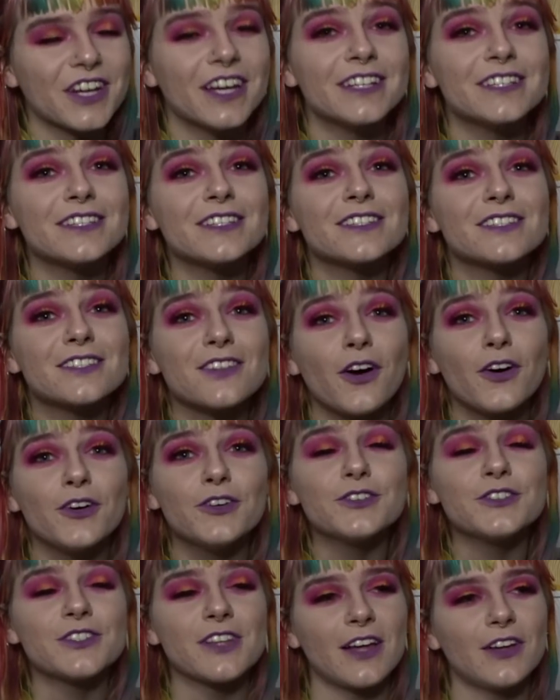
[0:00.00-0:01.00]
It's so
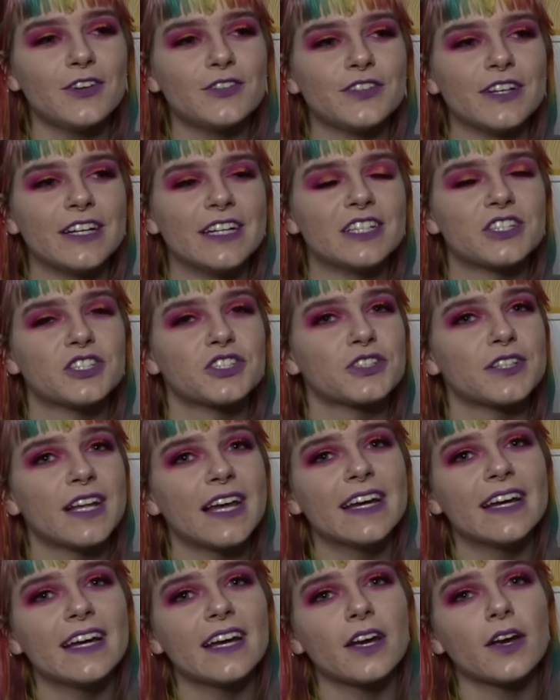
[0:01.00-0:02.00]
selfish.
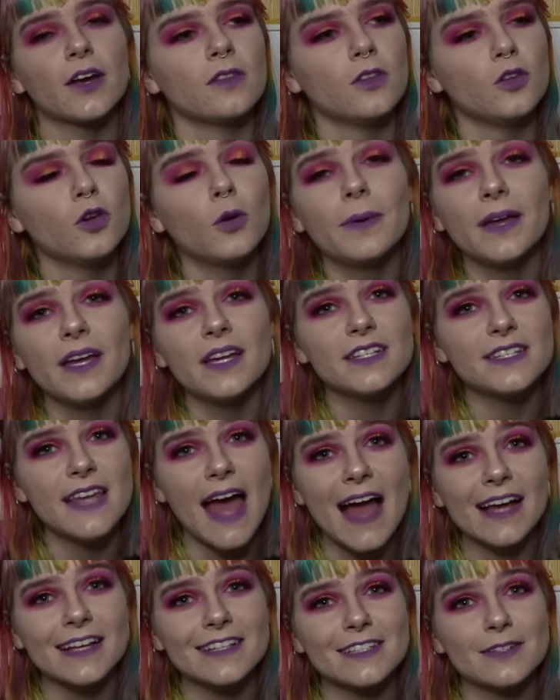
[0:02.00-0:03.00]
Like, you're being
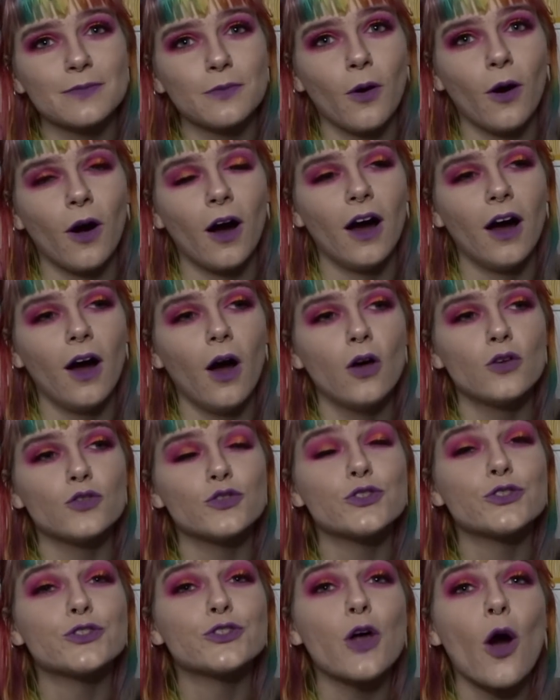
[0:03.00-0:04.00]
taxed more.
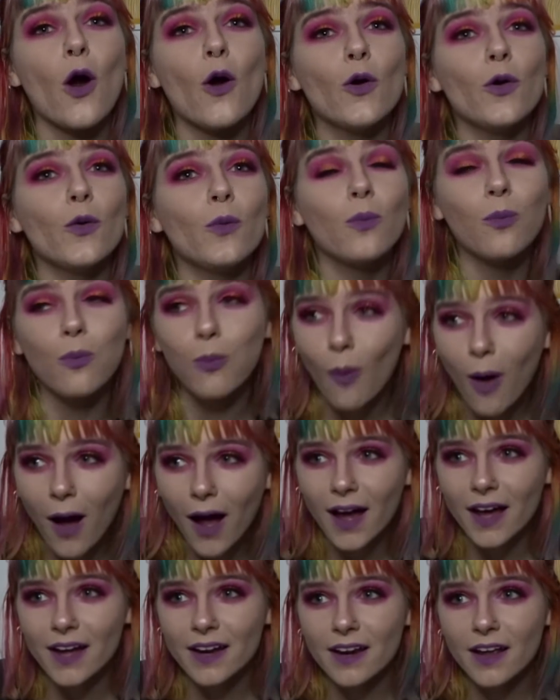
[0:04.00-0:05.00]
So
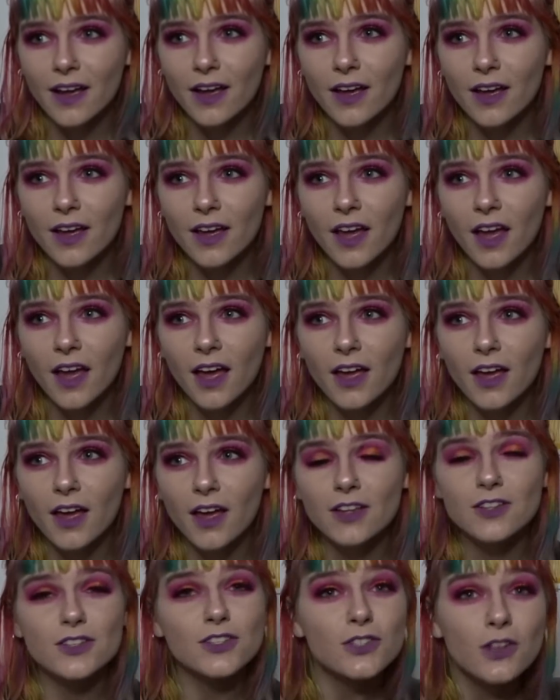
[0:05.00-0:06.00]
what?
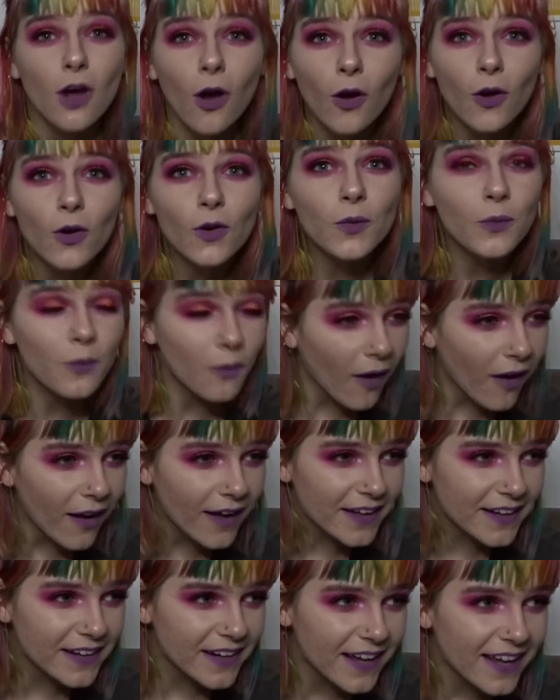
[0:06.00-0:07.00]
So
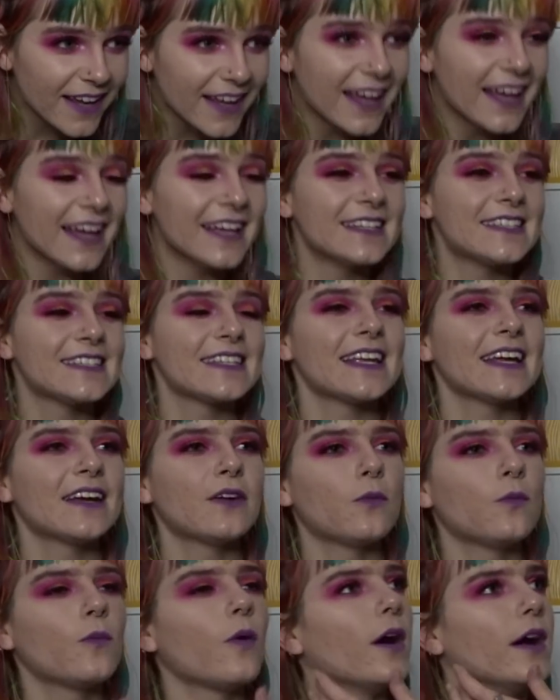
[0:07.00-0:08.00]
what? It's
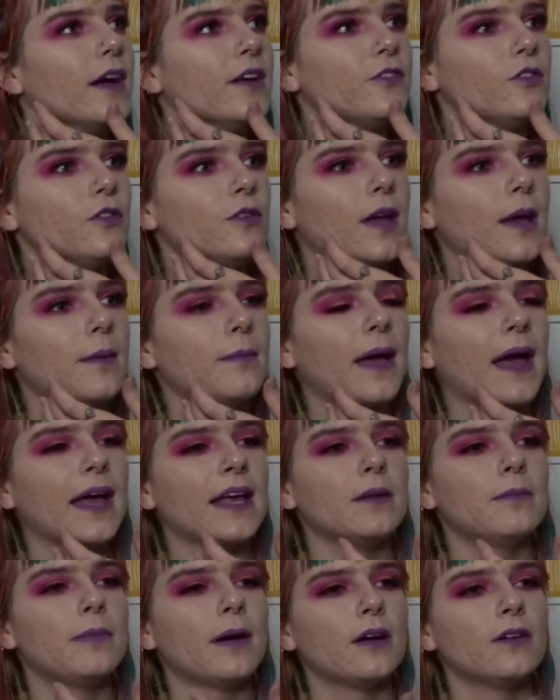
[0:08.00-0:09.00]
like, what, if you get paid
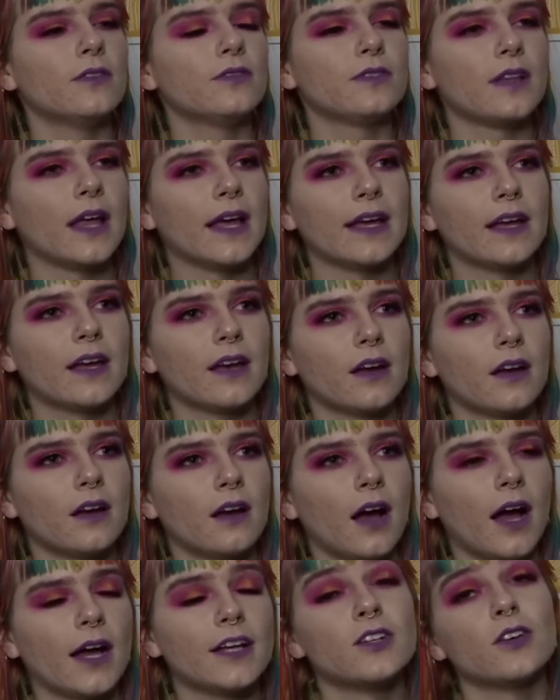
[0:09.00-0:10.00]
above, like,
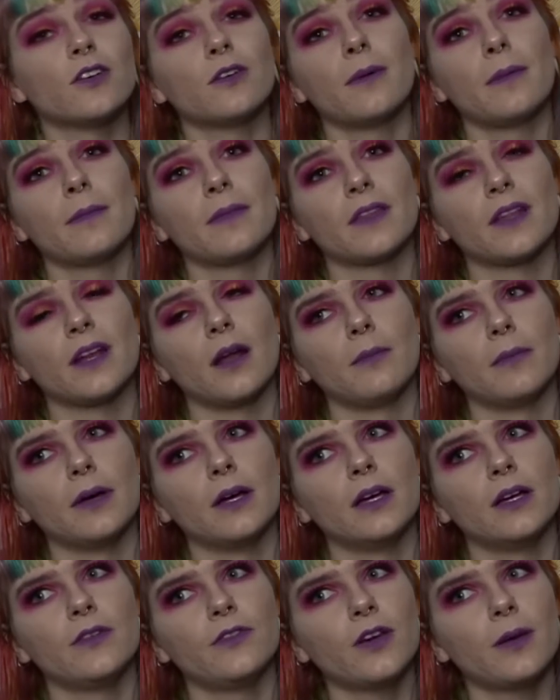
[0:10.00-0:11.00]
I don't remember the number.
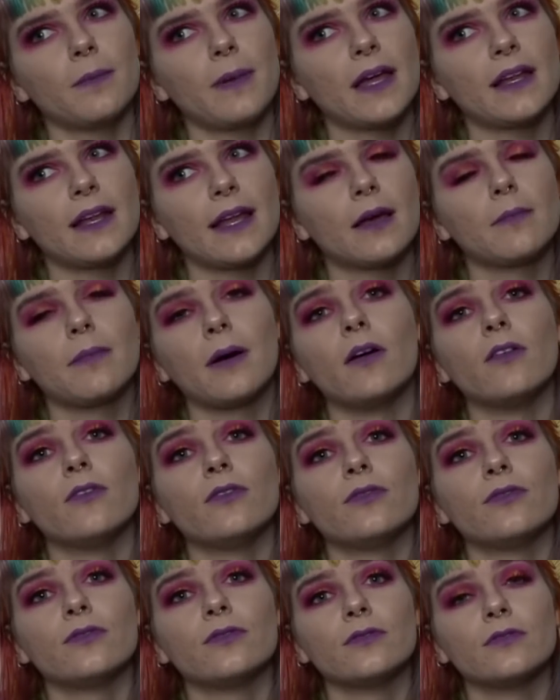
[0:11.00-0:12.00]
If you get paid, like,
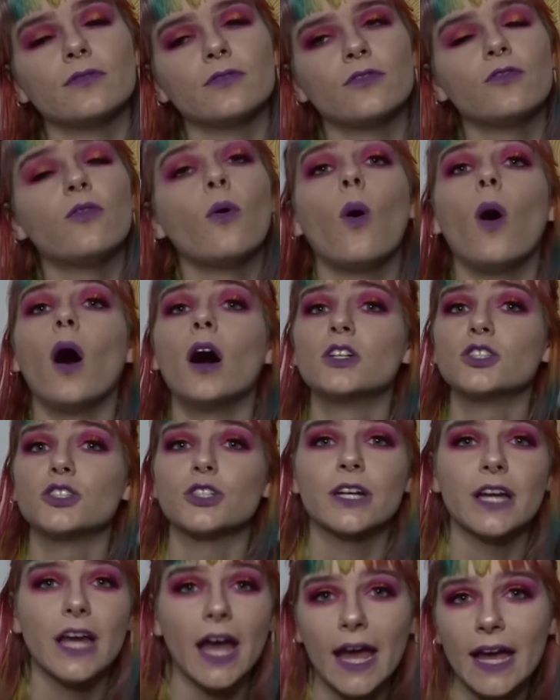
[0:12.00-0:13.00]
above
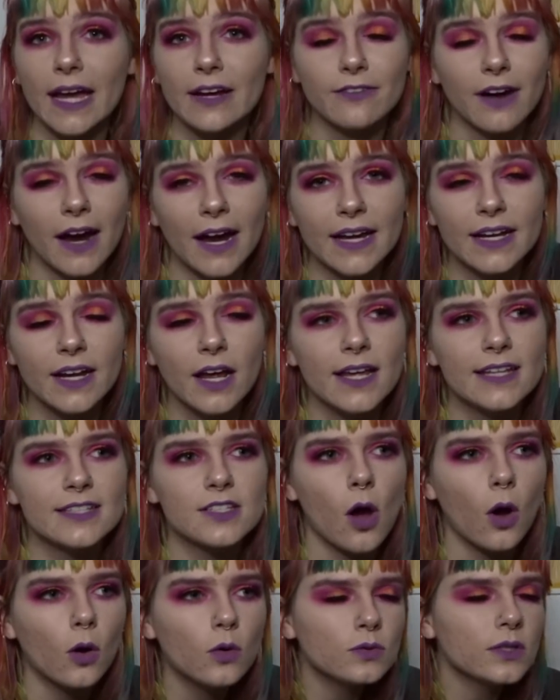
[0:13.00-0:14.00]
400k, right? It's
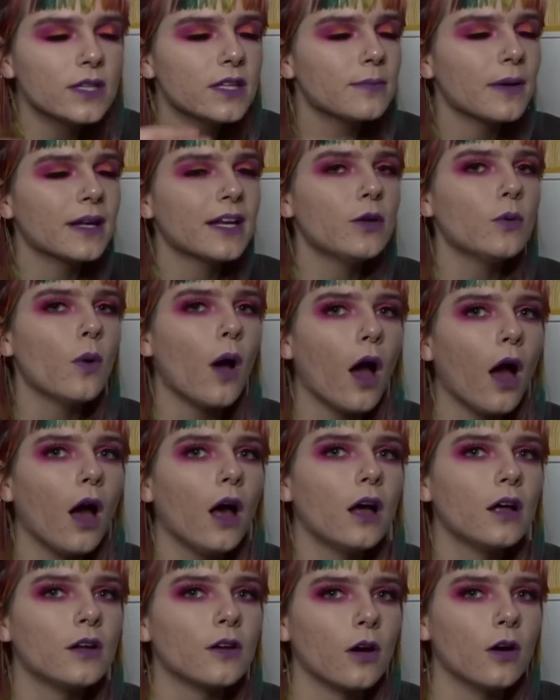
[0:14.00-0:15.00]
only the money you
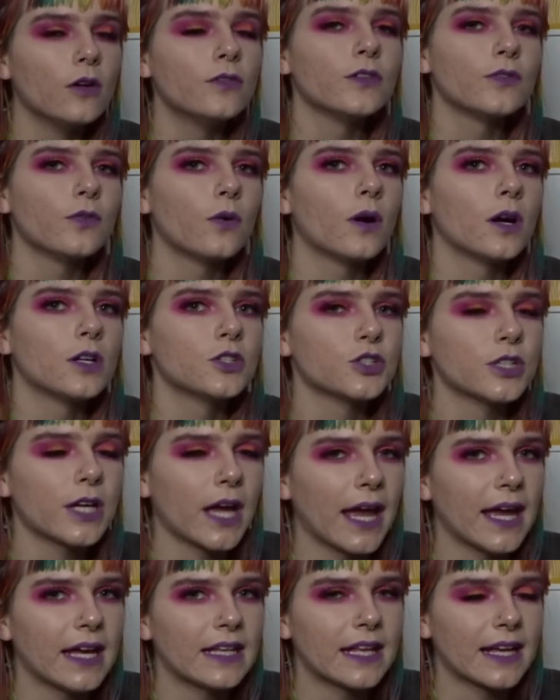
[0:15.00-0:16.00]
earn over
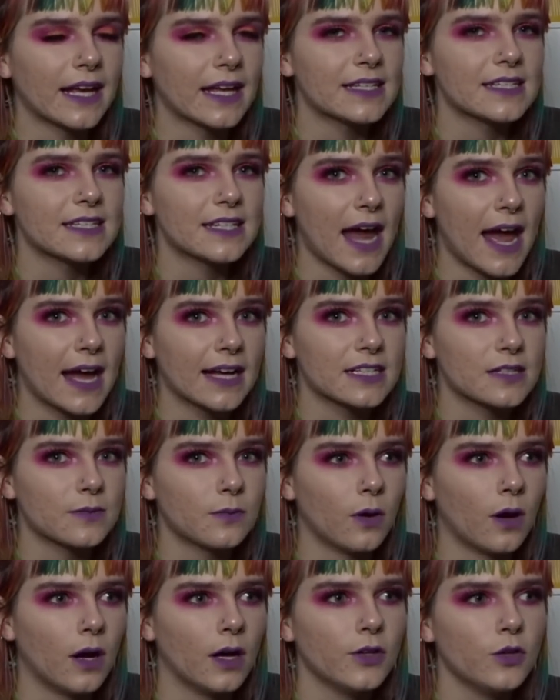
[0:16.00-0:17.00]
400k that gets taxed
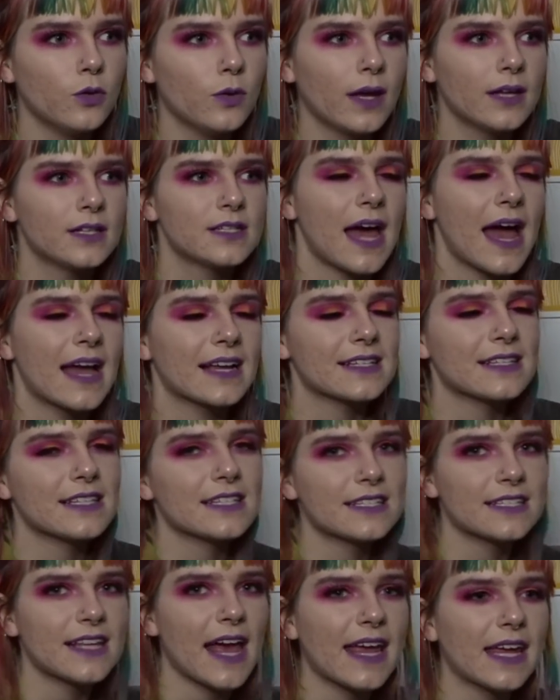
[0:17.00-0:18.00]
more. You get taxed the
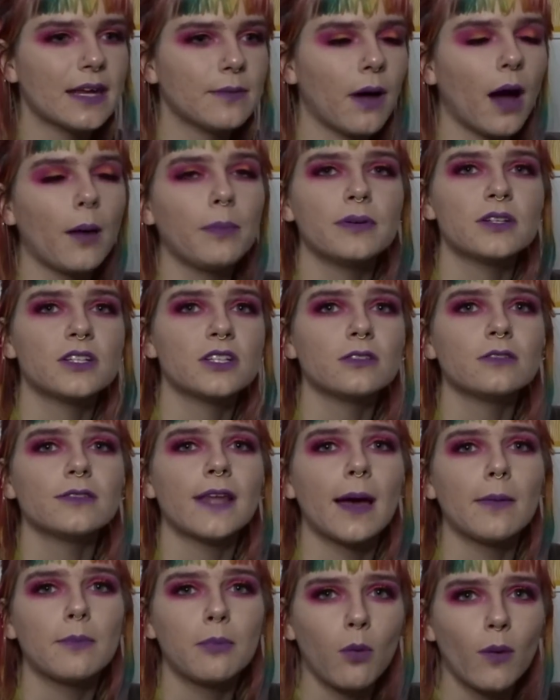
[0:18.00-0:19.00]
same up until
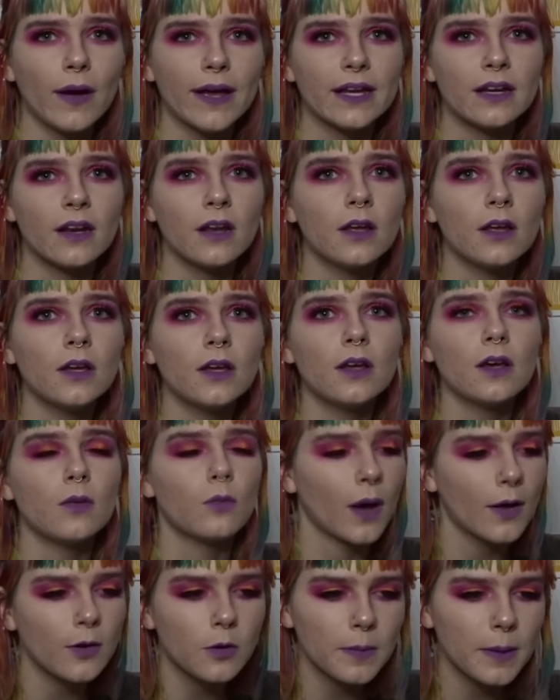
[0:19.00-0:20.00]
that point.
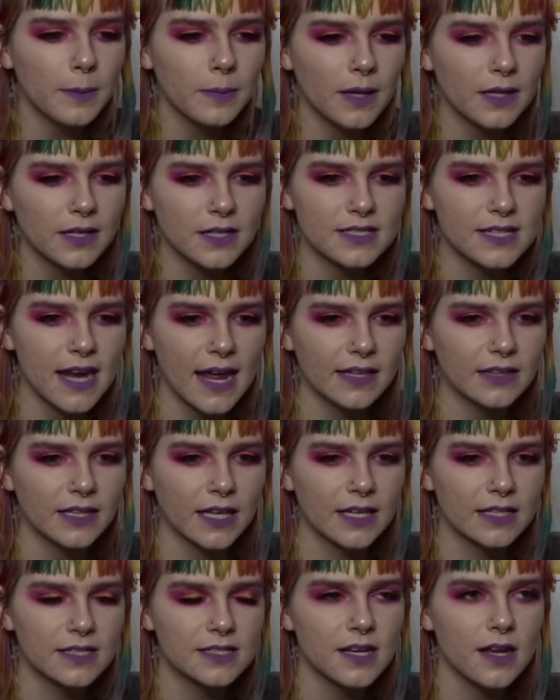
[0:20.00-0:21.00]
Why don't people understand
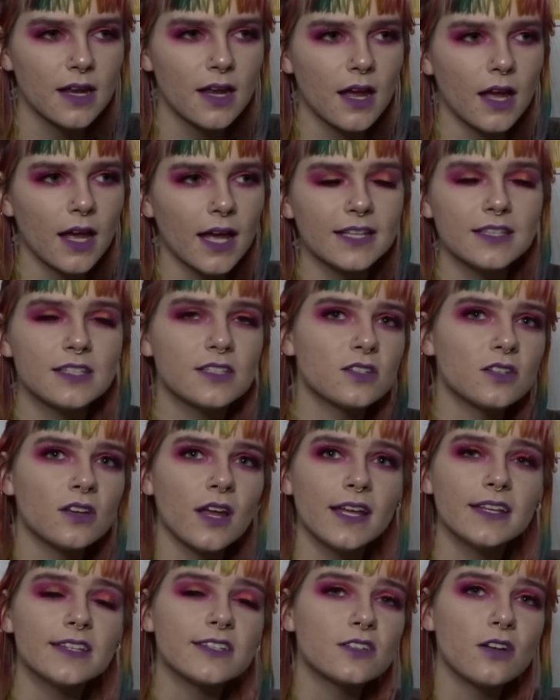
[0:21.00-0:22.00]
this?
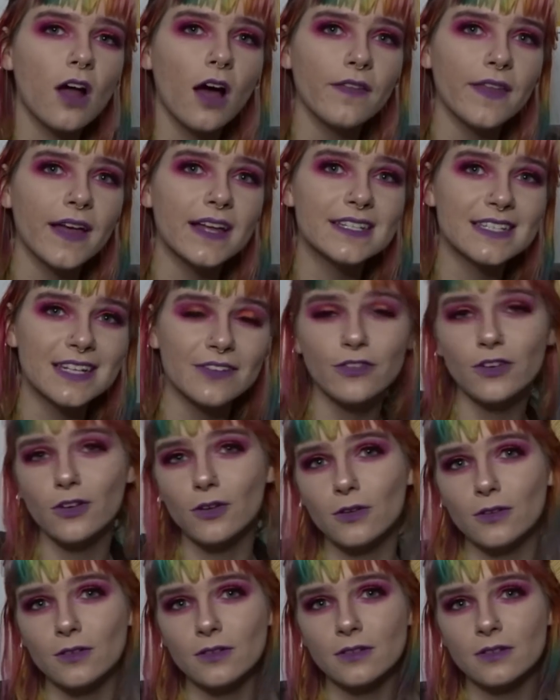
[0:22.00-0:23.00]
It's not that
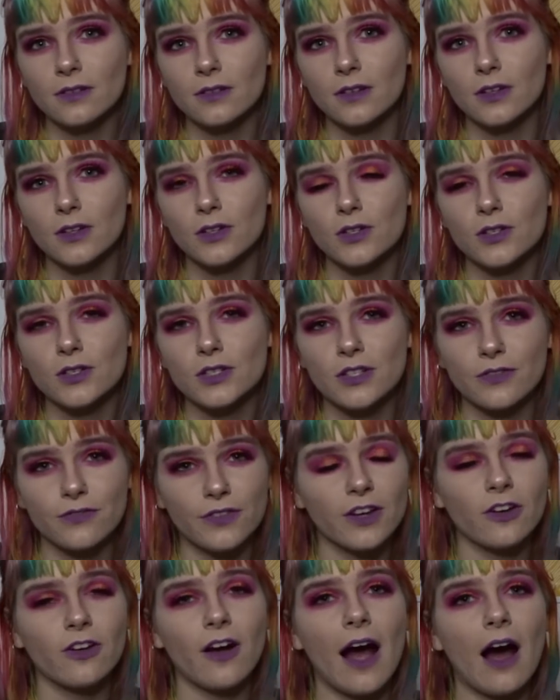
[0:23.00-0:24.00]
difficult to
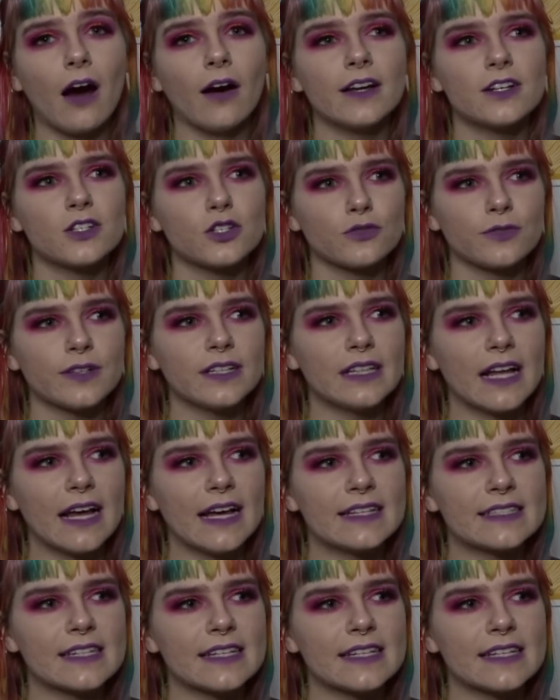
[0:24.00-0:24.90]
figure out and to realize.